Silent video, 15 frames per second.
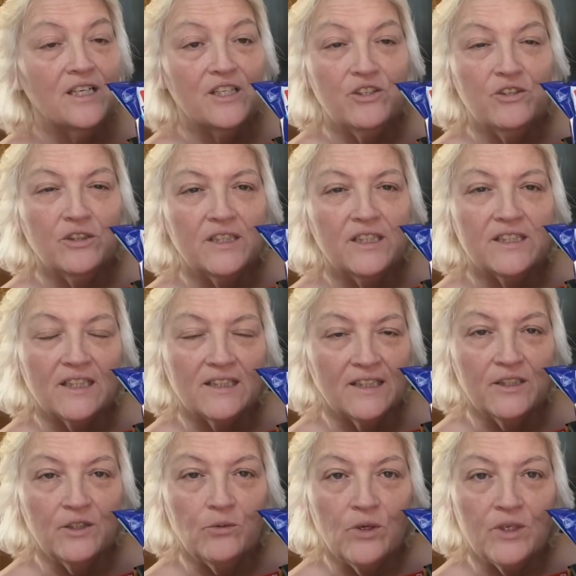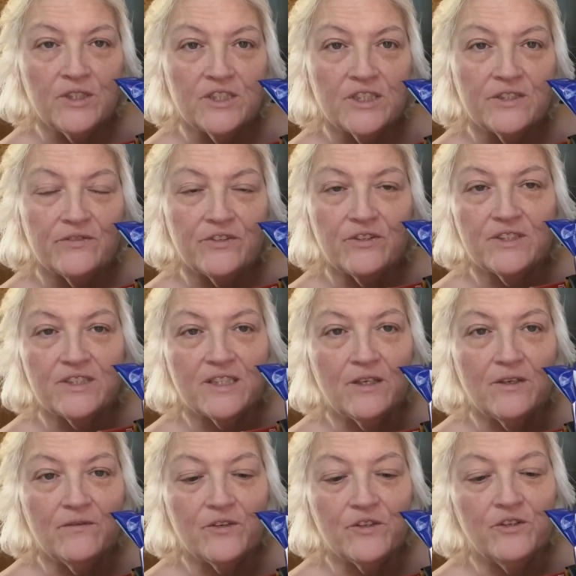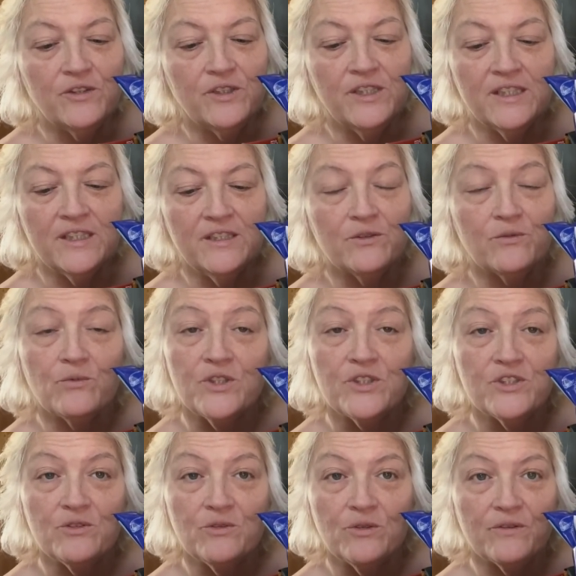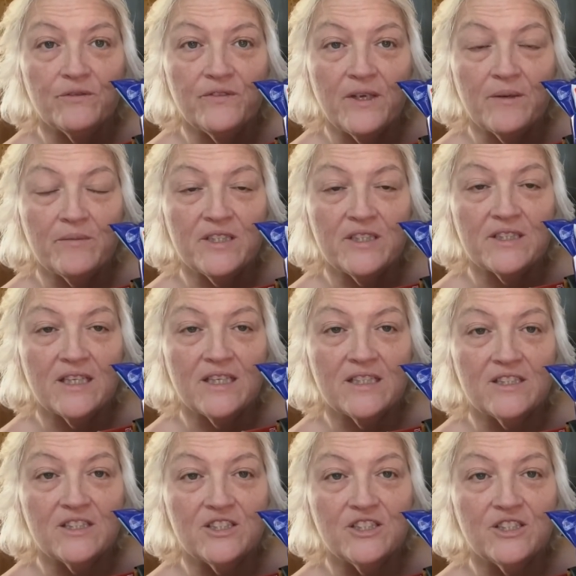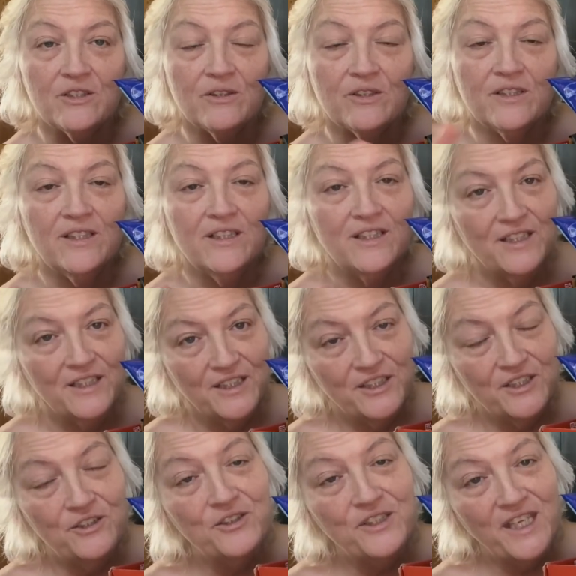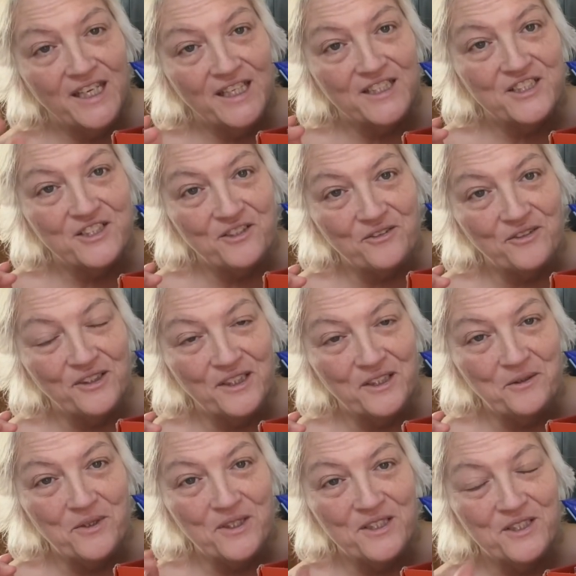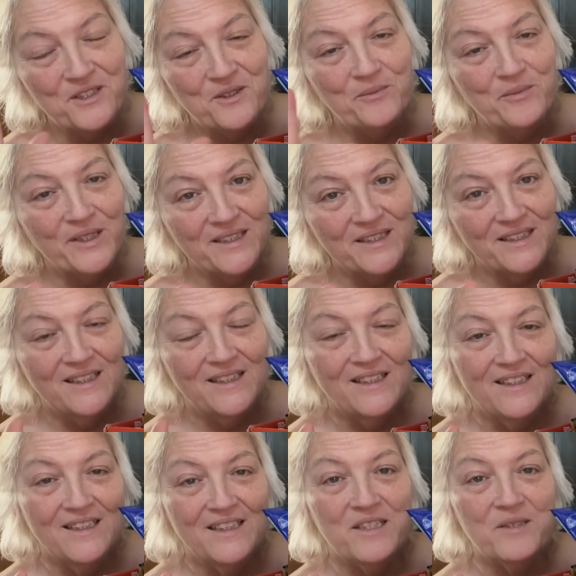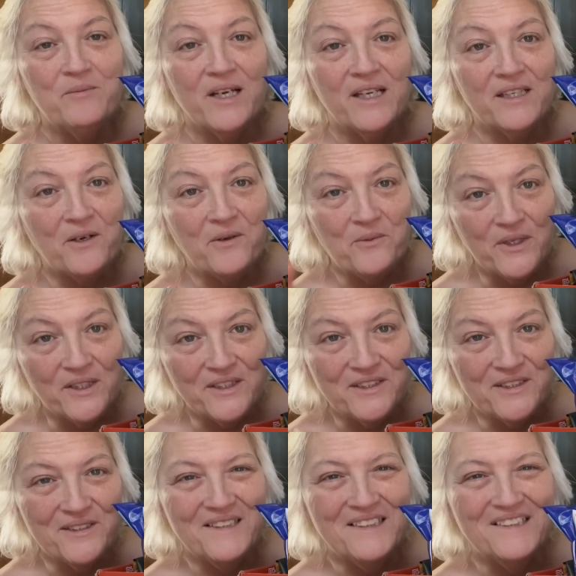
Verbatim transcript: You could get the little one just for yourself, or you could get an original or family size and share it. You can share the little one too, but you might not want to.